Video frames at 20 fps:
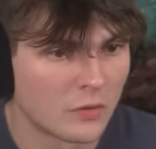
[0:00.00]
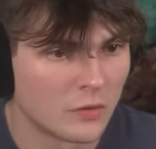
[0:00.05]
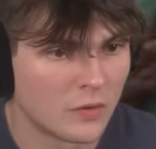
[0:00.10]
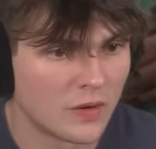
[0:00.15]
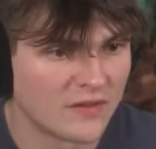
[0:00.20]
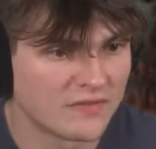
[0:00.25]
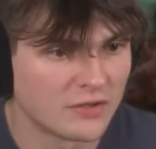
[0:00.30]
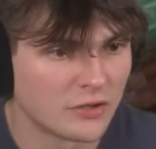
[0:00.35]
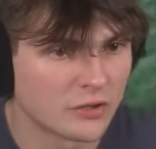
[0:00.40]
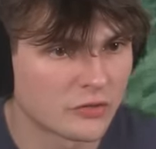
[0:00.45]
We'll
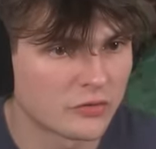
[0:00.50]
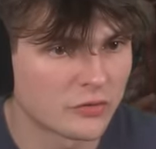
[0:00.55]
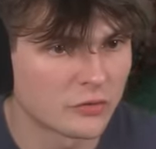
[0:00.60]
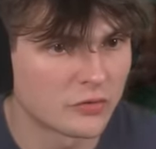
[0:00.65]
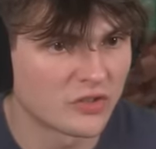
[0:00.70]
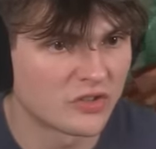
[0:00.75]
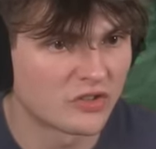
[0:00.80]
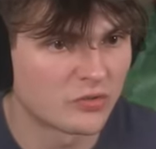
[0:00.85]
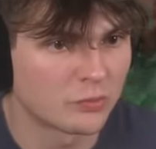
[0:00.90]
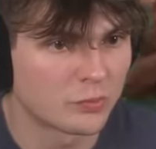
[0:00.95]
have a look through
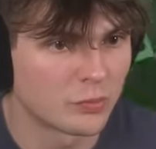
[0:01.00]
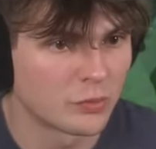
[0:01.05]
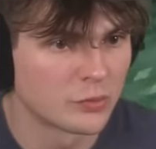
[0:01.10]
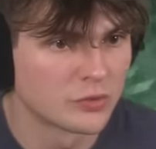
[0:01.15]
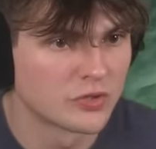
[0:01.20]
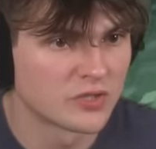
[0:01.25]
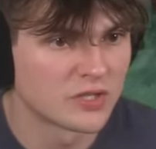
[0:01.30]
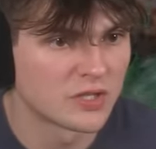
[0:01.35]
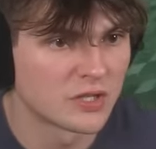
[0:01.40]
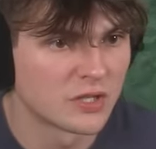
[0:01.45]
this
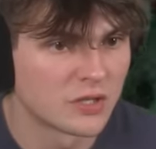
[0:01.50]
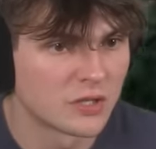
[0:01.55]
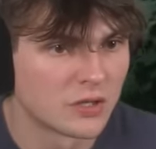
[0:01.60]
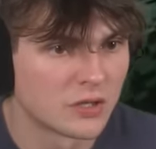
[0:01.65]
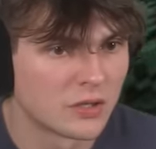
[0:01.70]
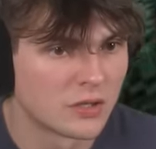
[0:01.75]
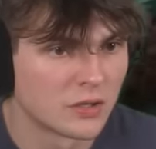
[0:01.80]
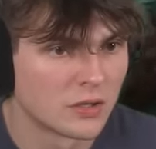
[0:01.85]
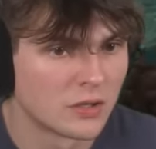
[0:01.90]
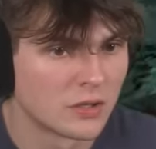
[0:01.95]
spruce.
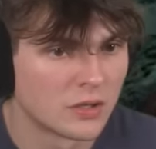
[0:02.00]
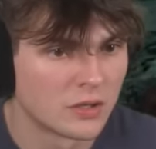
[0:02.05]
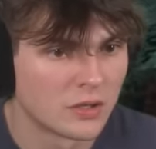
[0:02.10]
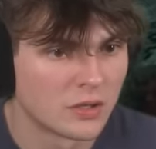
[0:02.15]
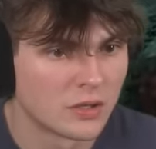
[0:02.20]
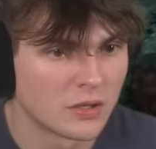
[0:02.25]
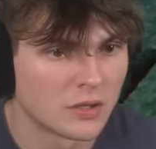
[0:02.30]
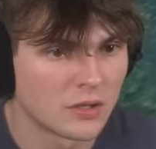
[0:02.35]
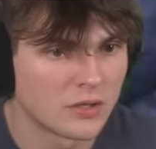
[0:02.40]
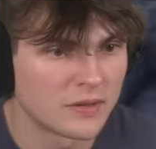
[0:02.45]

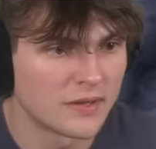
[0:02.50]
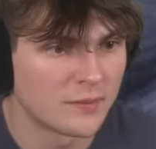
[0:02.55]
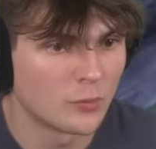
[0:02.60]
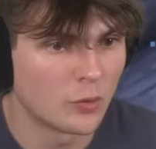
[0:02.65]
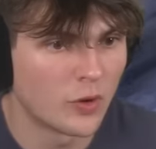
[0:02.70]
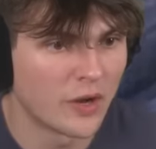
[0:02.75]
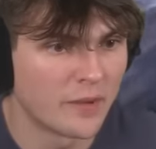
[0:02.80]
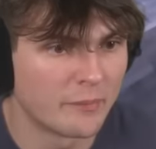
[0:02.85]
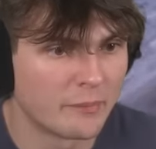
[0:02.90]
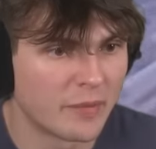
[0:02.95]
And then we'll
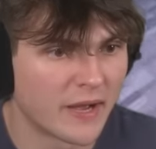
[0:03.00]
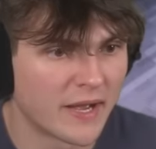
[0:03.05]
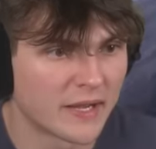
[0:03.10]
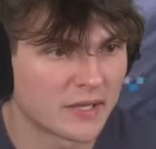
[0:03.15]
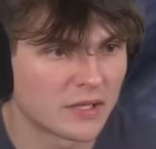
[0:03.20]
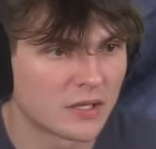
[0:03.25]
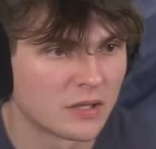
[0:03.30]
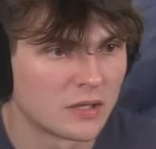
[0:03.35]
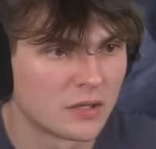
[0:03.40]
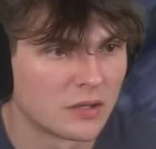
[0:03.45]
head back.
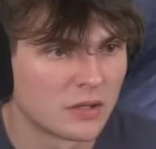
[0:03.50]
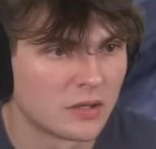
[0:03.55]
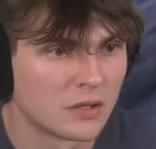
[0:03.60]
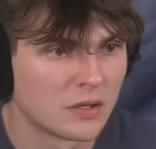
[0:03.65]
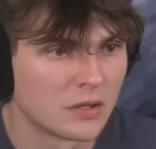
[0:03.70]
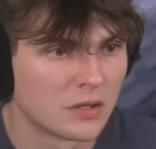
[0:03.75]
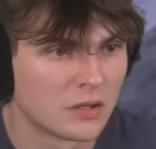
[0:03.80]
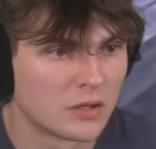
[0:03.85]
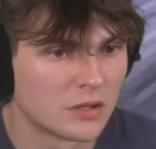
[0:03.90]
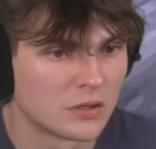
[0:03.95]

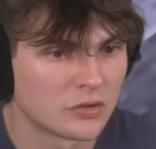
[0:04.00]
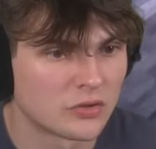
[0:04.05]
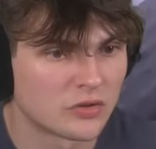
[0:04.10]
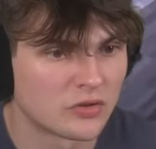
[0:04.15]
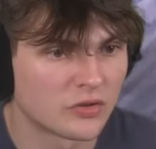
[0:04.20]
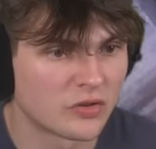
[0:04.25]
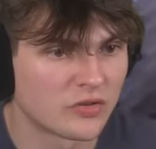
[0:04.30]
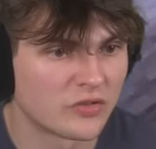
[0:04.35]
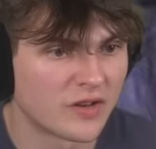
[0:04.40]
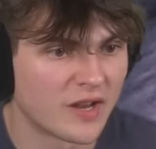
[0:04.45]

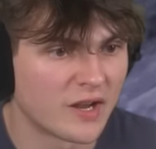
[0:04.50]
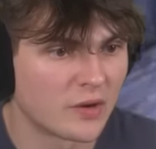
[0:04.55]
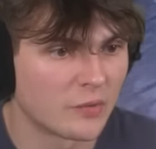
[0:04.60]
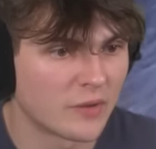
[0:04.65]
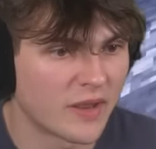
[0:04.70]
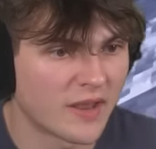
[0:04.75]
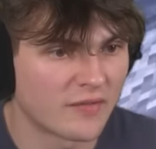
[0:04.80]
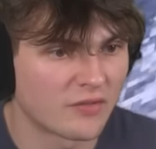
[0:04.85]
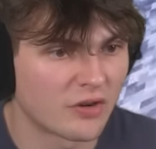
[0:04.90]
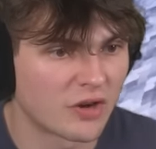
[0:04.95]
Because now we
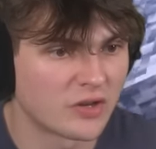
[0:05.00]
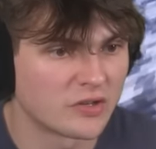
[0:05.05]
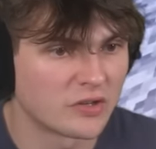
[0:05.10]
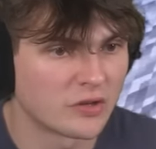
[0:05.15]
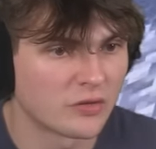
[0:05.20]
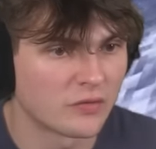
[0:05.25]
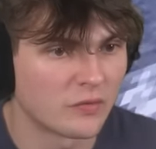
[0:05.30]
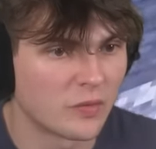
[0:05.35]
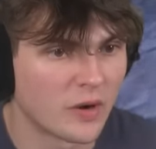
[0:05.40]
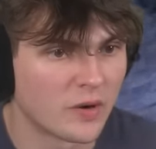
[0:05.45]
have an idea
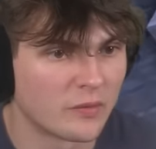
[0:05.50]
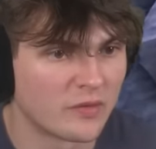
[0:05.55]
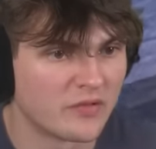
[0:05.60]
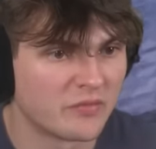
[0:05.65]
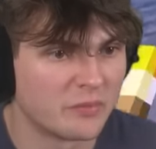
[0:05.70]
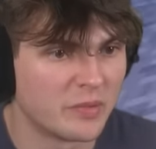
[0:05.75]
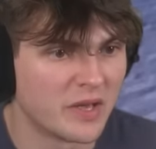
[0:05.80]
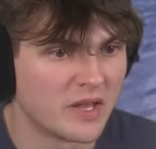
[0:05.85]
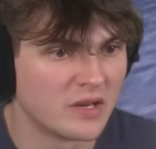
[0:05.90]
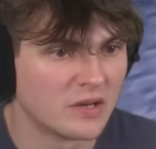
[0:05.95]
of where we've
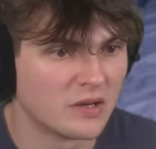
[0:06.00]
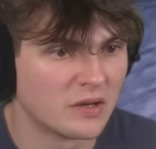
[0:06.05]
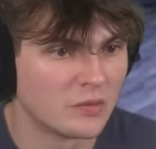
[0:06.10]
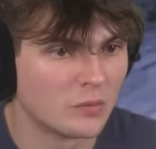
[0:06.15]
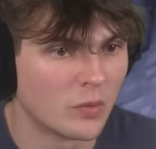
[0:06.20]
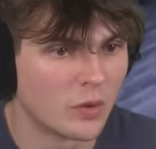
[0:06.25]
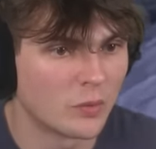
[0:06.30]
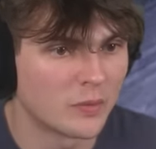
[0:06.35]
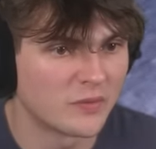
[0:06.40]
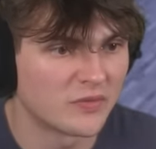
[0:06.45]
been and
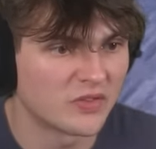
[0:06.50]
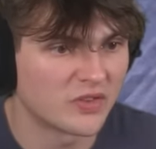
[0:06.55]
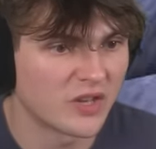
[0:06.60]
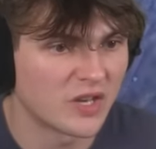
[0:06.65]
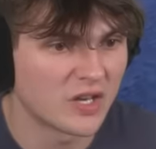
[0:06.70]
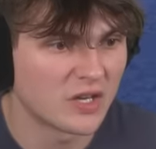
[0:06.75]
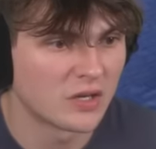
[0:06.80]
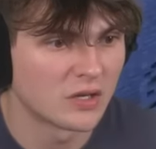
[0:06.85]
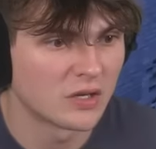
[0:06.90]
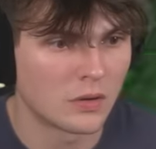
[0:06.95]
what we've
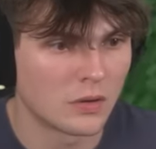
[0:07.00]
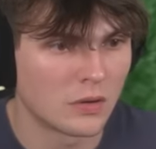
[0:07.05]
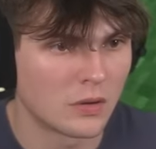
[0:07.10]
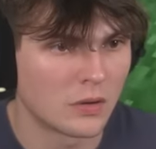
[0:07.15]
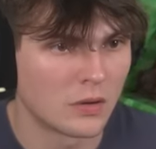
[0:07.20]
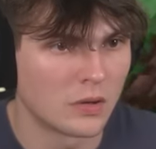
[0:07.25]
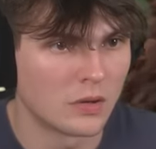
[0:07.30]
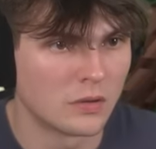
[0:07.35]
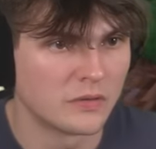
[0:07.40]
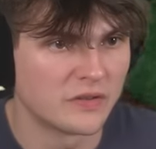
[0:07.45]
seen.
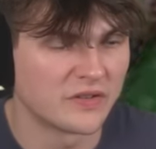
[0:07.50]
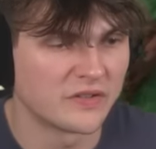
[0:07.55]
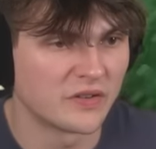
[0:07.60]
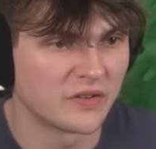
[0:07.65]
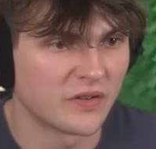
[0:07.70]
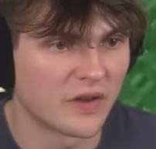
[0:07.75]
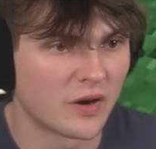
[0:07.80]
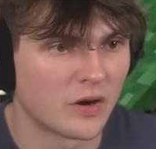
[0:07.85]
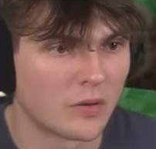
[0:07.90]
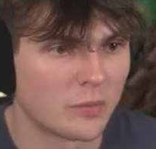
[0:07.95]
Oh, this is
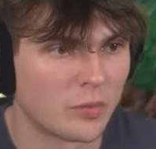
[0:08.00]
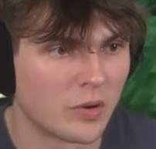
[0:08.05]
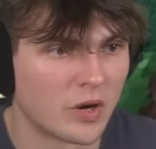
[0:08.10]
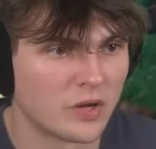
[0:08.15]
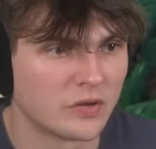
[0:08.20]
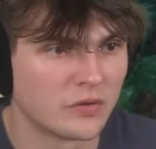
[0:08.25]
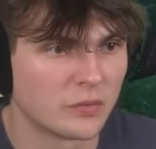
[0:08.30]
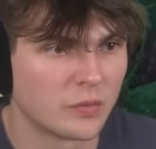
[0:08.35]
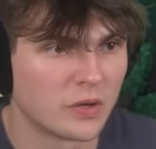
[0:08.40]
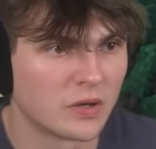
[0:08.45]

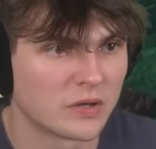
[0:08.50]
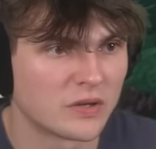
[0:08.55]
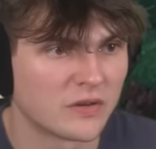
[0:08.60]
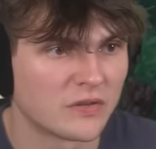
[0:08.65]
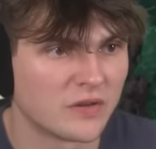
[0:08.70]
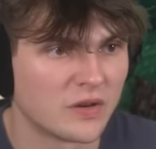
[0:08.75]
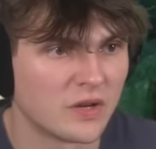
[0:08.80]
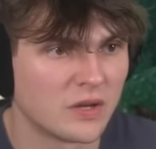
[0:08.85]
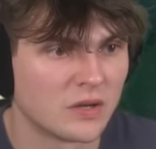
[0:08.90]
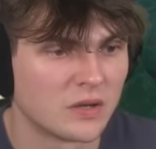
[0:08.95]
Herobrine's work, isn't
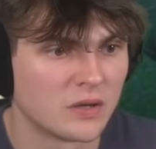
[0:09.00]
it?